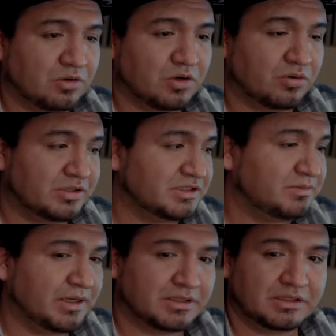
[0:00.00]
code
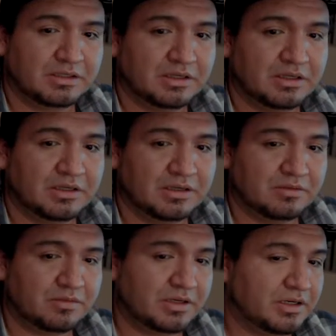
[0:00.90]
inspector,
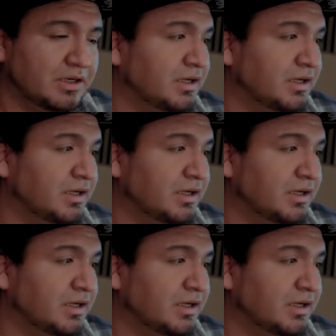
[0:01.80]
right?